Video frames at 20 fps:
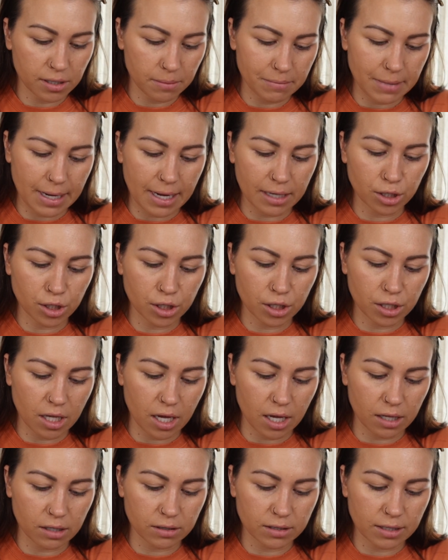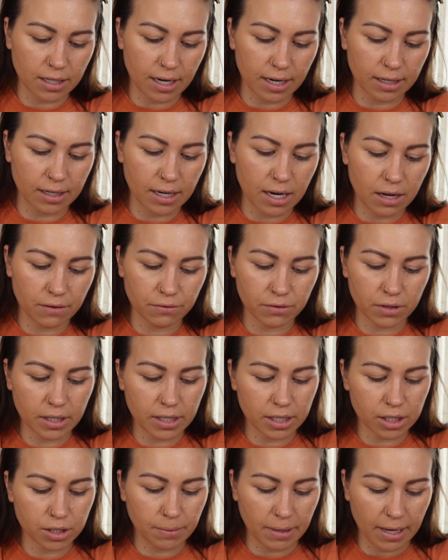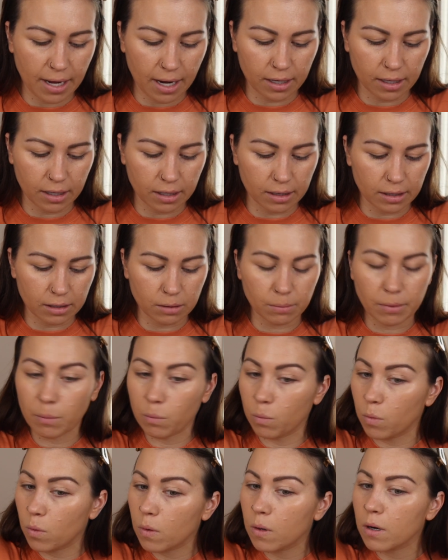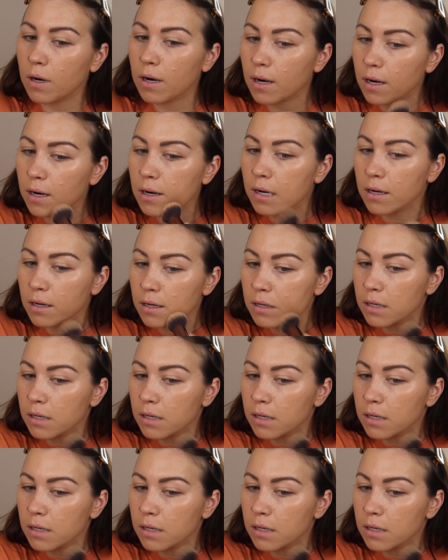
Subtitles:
to match the other side coverage by adding a little bit more.